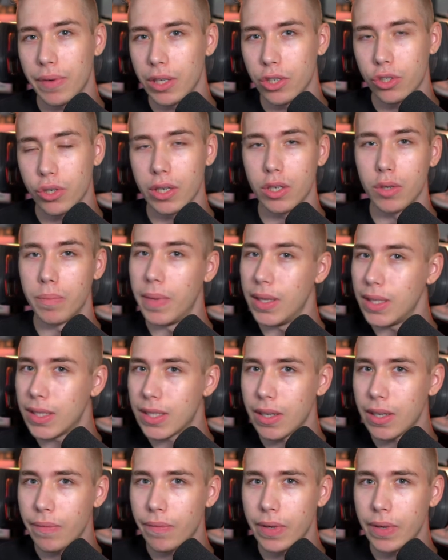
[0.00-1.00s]
you try to mint
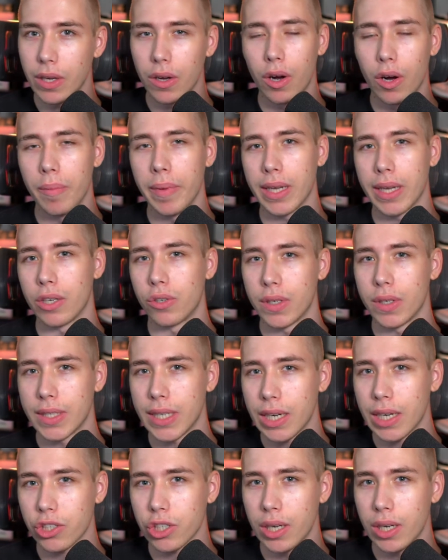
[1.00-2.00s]
something or make a
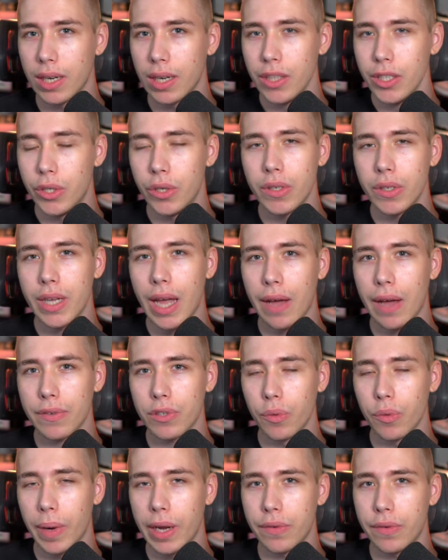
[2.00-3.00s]
transaction, you don't have
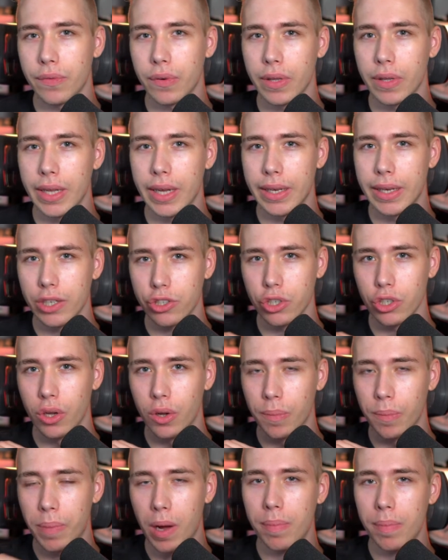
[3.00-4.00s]
to wait for the
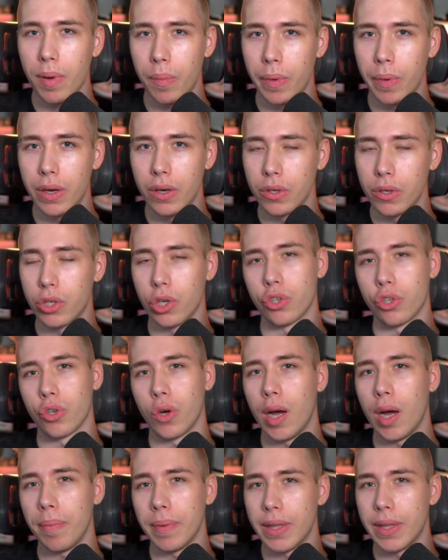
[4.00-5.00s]
additional pop-up window to show
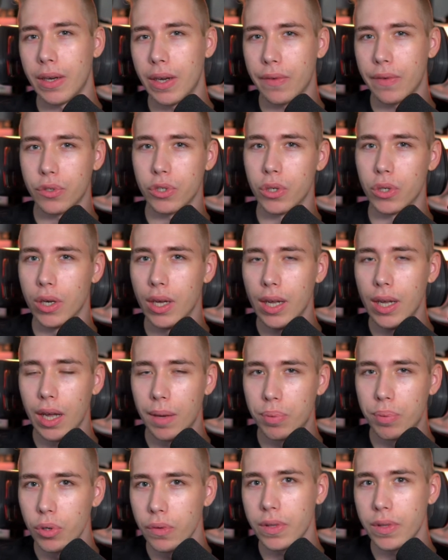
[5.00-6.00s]
up and then you have to
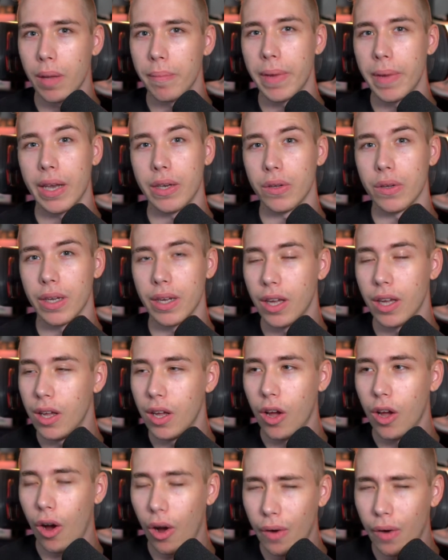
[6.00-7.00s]
approve that manually.
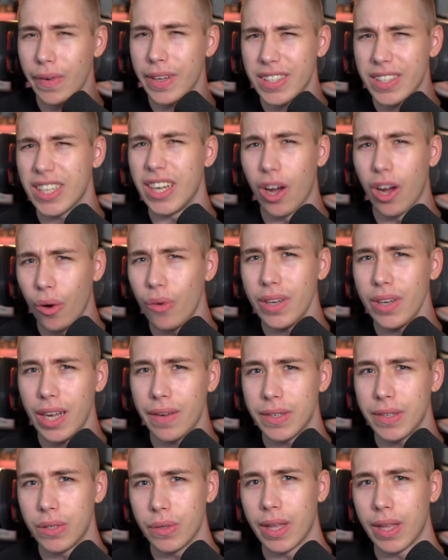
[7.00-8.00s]
Obviously, only
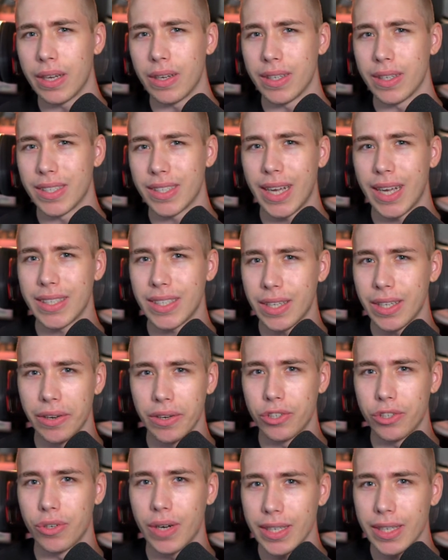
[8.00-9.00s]
ever do that on sites that you
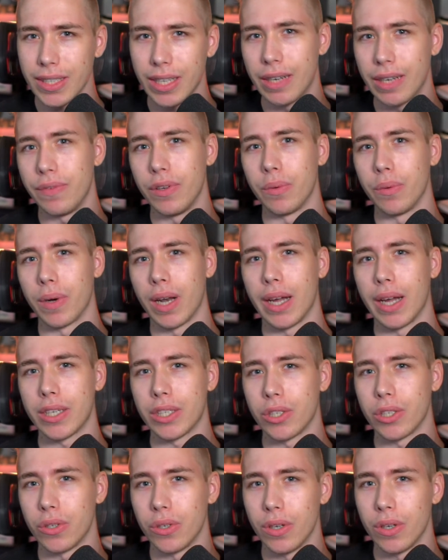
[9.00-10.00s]
trust, and if you would like
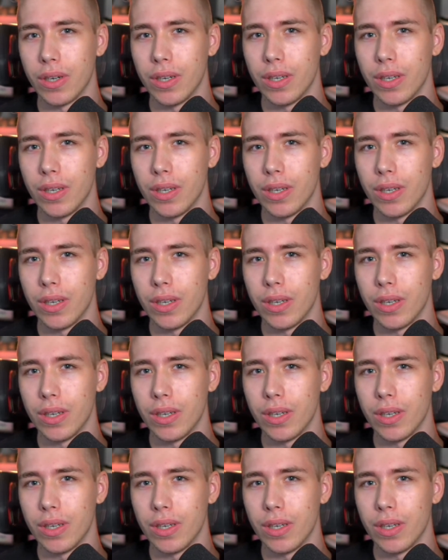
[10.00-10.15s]
to